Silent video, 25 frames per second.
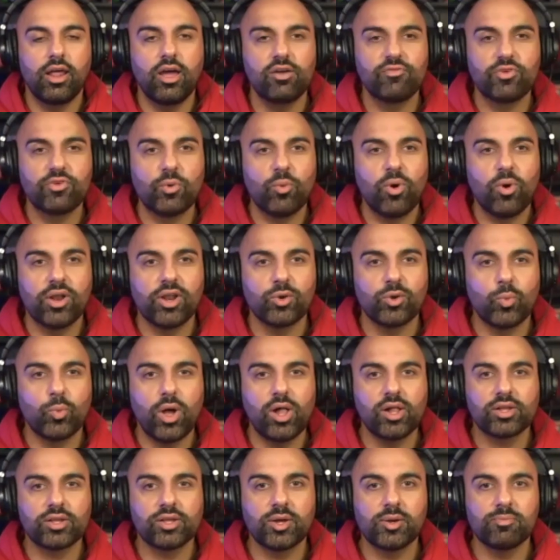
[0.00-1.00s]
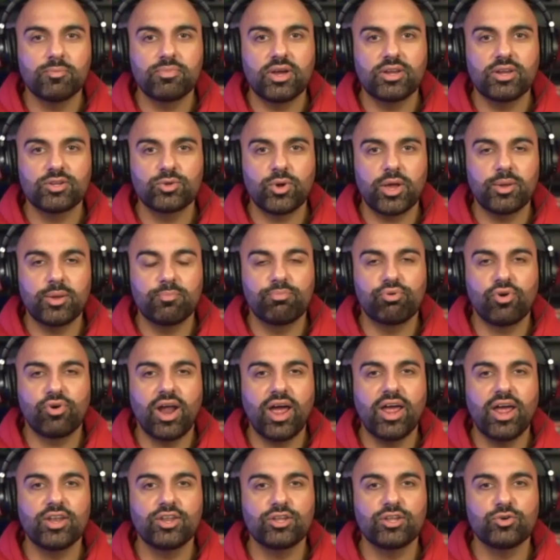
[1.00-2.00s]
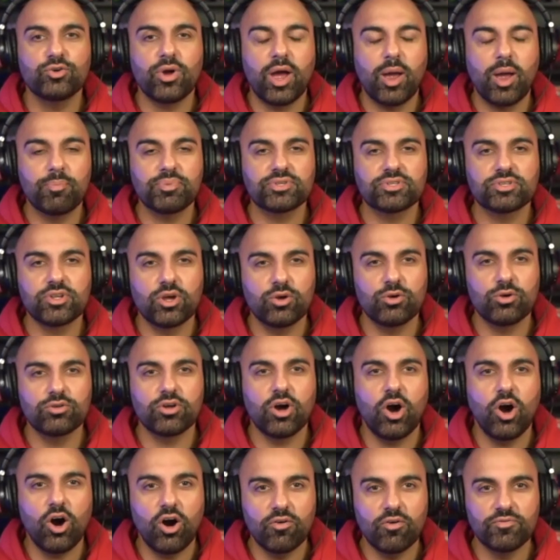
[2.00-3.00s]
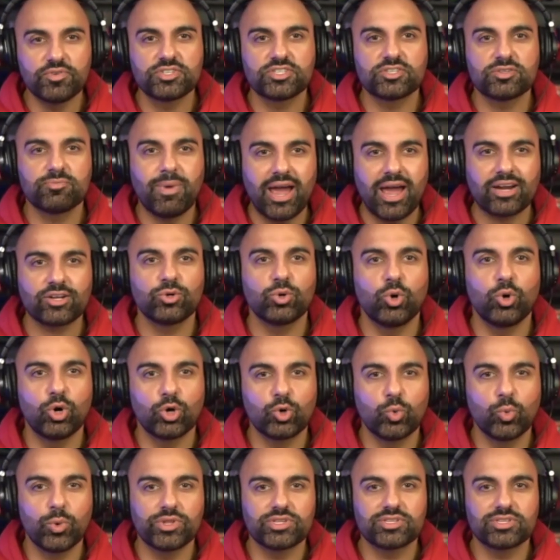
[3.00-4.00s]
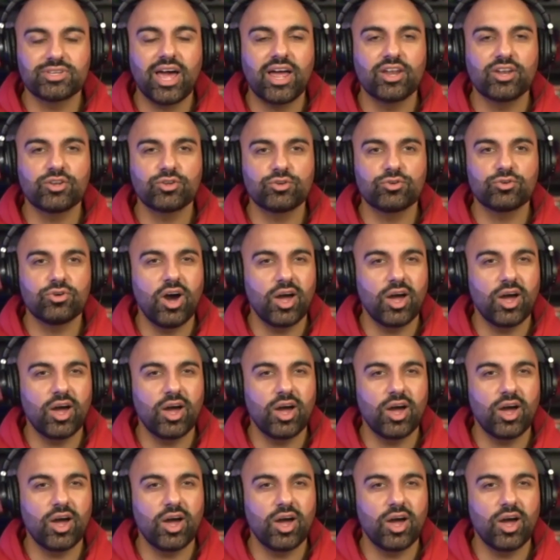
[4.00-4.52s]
Hello, everyone, and welcome to a brand new episode of Smack Talk with Sandhu.